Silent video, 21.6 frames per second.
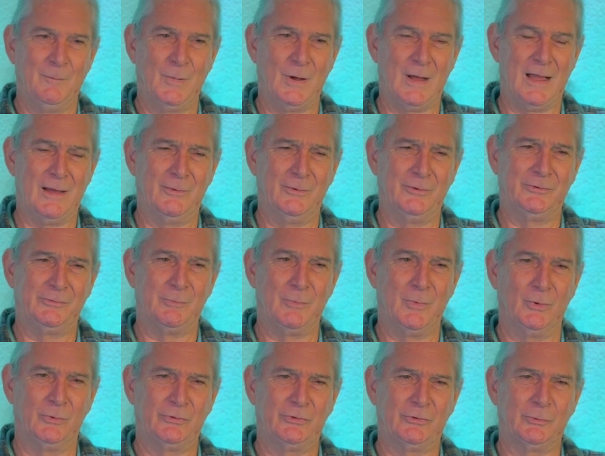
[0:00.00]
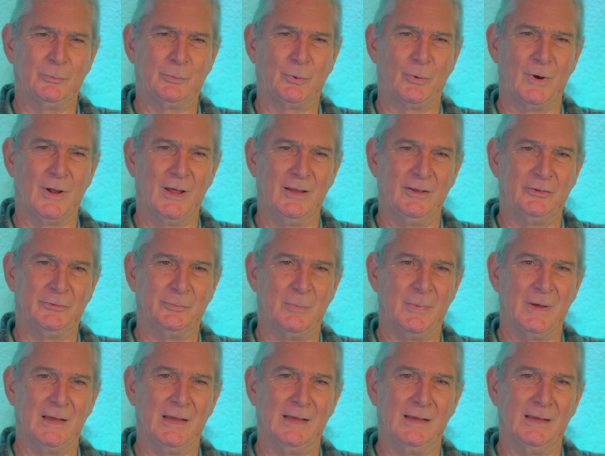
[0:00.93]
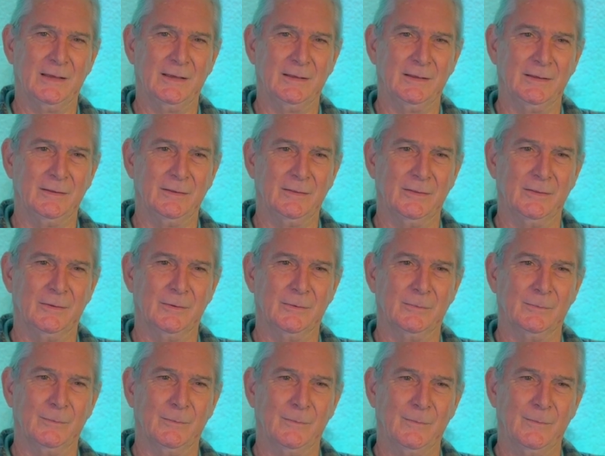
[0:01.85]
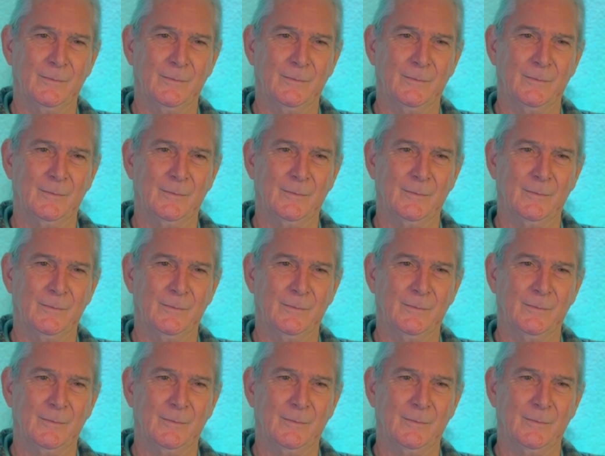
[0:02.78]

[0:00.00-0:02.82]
I was most surprised by the